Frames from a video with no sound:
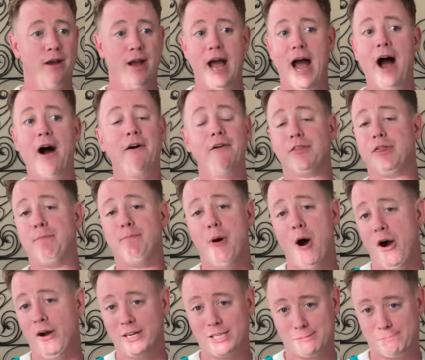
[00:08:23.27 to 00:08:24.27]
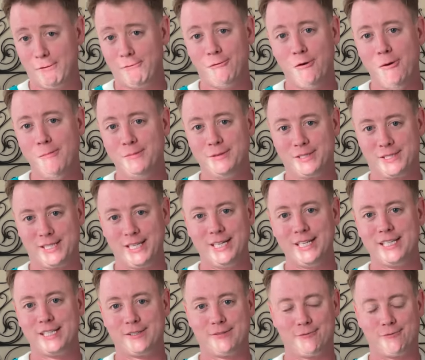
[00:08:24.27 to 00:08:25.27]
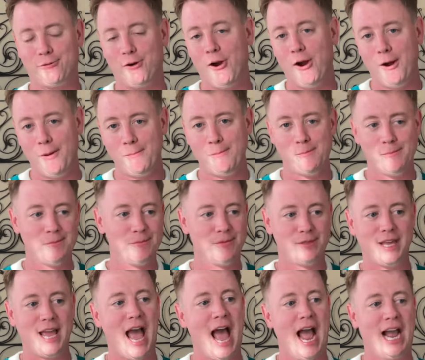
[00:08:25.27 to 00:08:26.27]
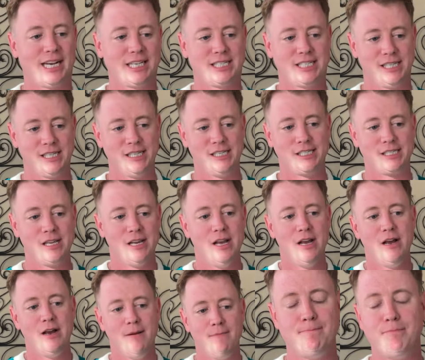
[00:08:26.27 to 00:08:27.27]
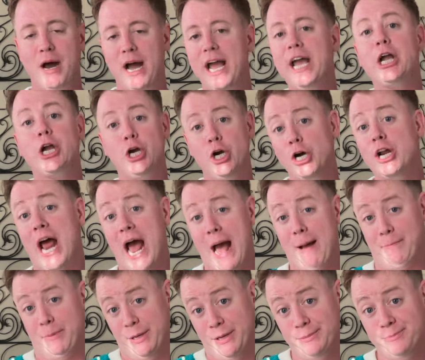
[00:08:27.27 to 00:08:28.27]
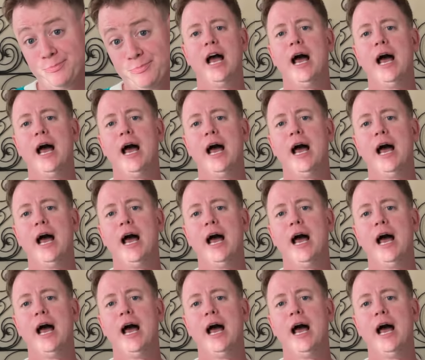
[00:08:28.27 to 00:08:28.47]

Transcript: out of the box performances from the actors, but it could happen.